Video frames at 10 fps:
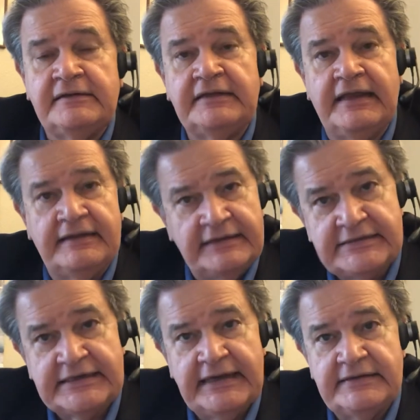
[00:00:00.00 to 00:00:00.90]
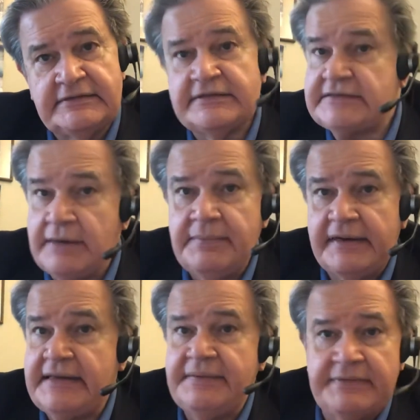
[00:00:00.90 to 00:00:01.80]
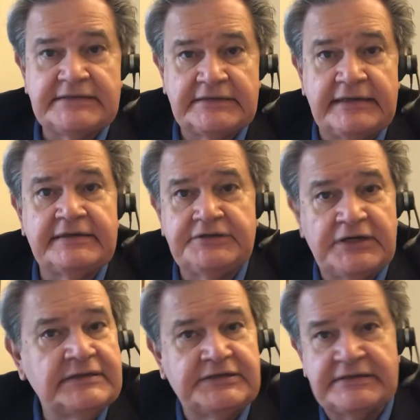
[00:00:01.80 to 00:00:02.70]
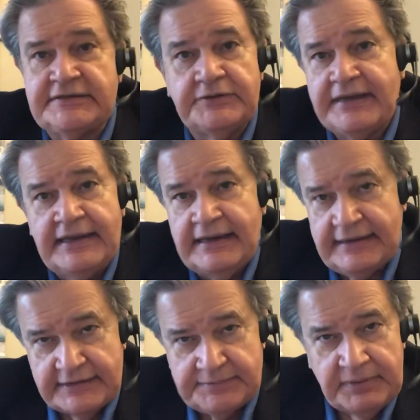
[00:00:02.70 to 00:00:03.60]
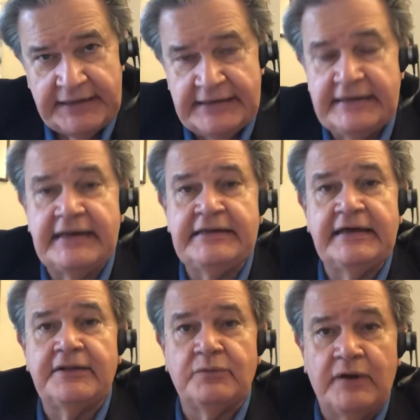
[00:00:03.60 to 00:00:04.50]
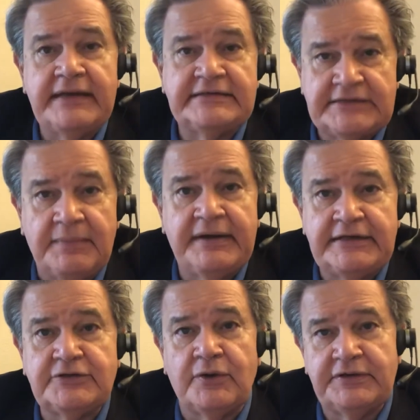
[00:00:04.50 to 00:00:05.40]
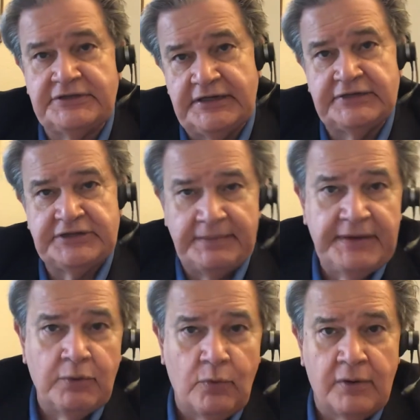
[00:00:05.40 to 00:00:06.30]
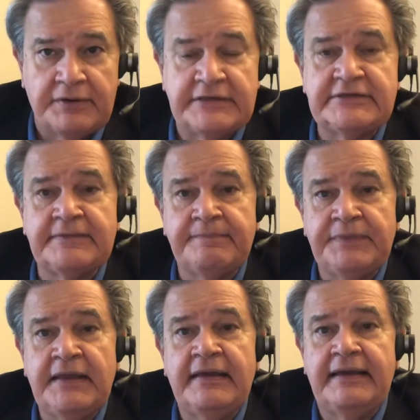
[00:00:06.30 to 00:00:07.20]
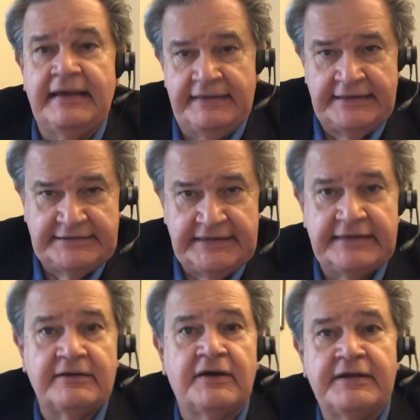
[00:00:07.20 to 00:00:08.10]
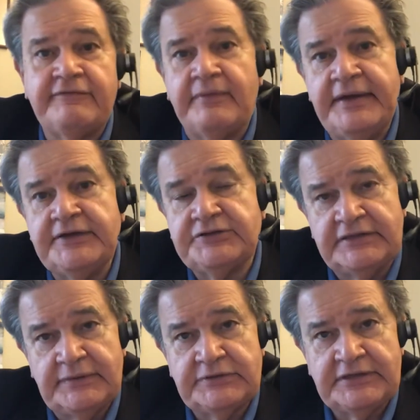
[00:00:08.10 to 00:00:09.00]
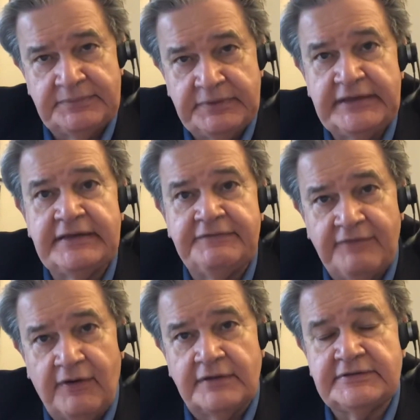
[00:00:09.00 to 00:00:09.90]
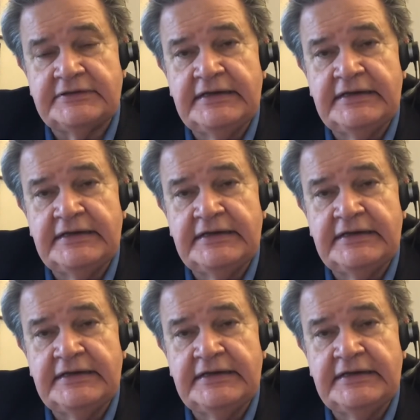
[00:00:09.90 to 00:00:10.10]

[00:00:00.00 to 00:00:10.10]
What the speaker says: And in this case, somebody misled the judges. You cannot explain it any other way. Somebody told the judge, "Give me a warrant," and they did it on information that was completely false.